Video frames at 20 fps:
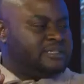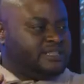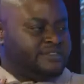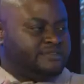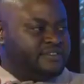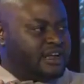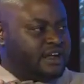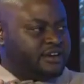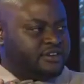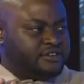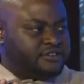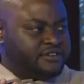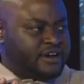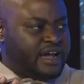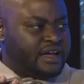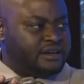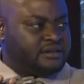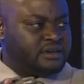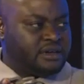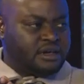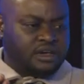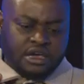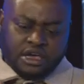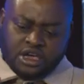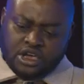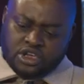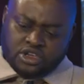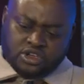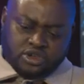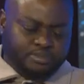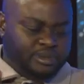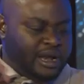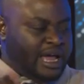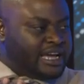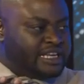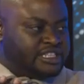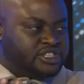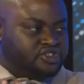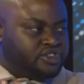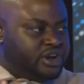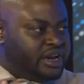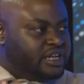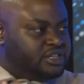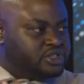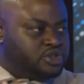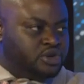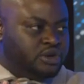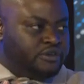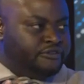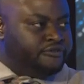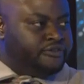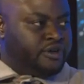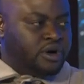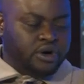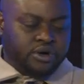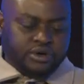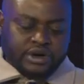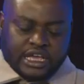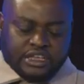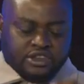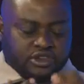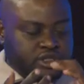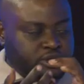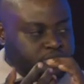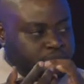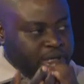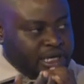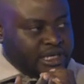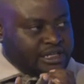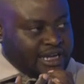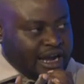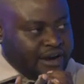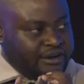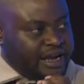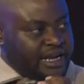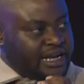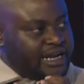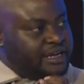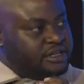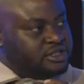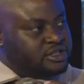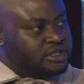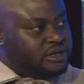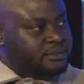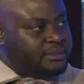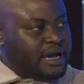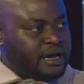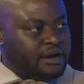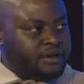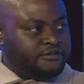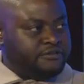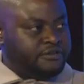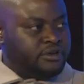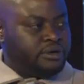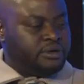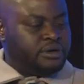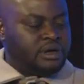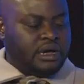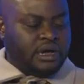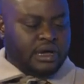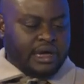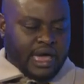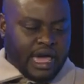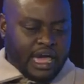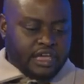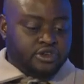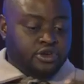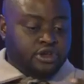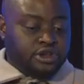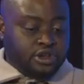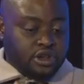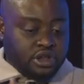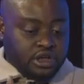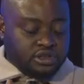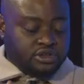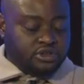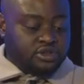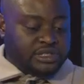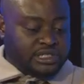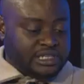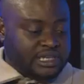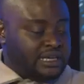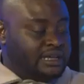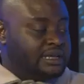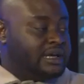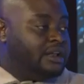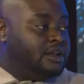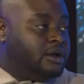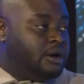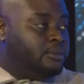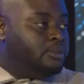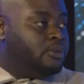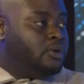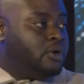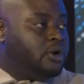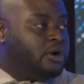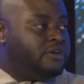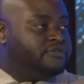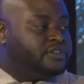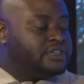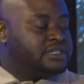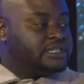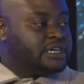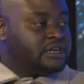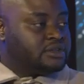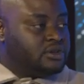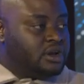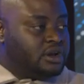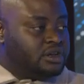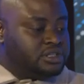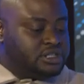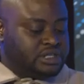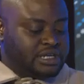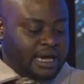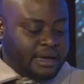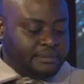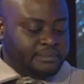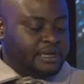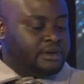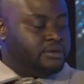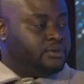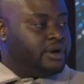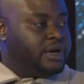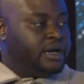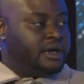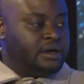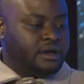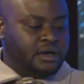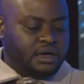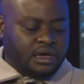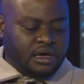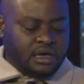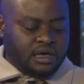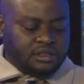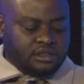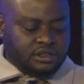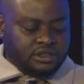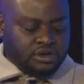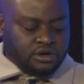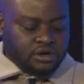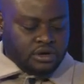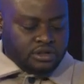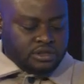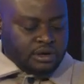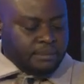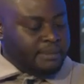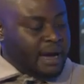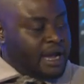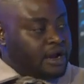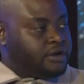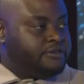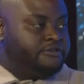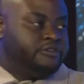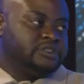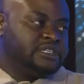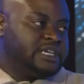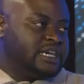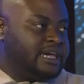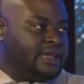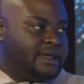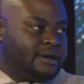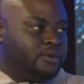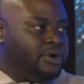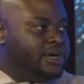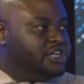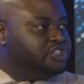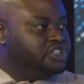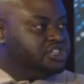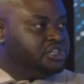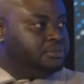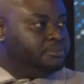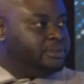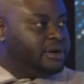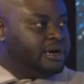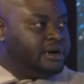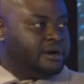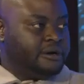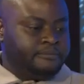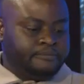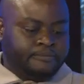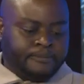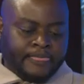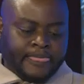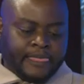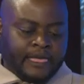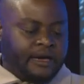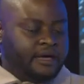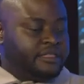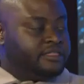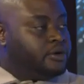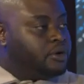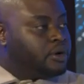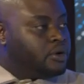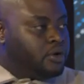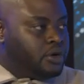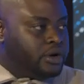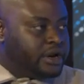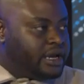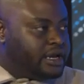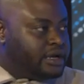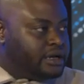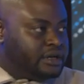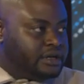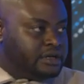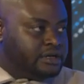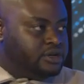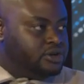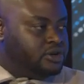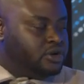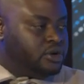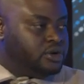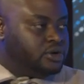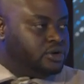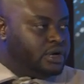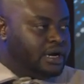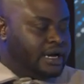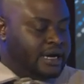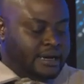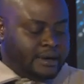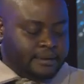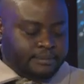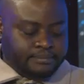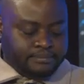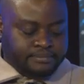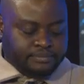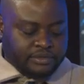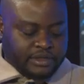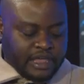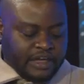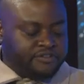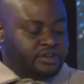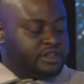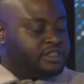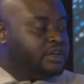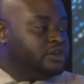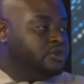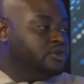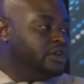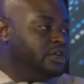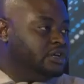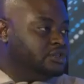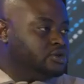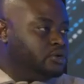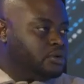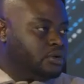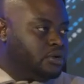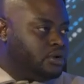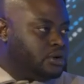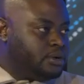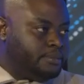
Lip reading: 700 Rand. You plug it straight into your phone and you speak directly into the microphone. And you're seeing a lot more of this technology come in where, the microphones are getting way cheaper. The recording, everything you need to record a